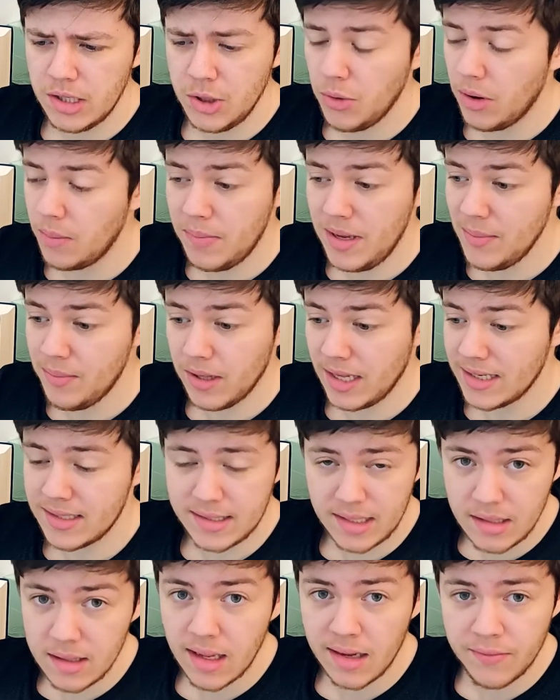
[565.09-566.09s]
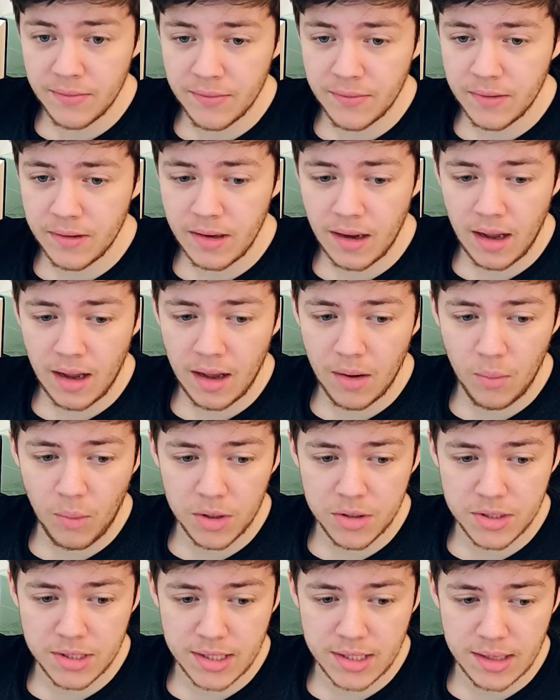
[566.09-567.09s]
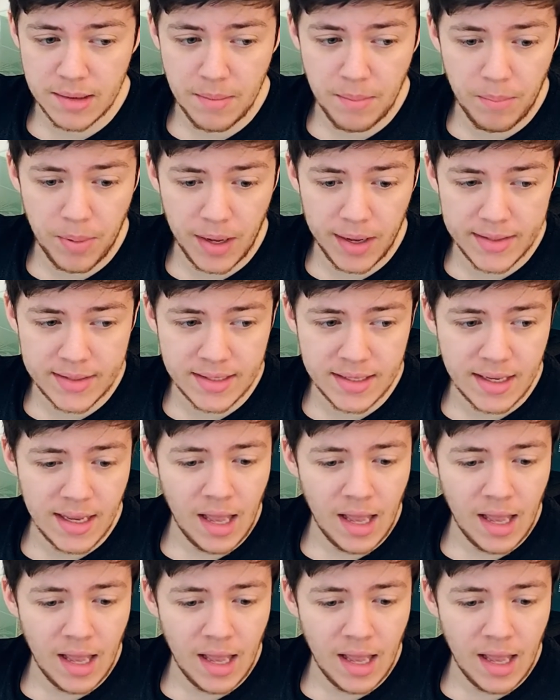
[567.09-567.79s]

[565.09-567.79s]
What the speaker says: who are people I still love watching, but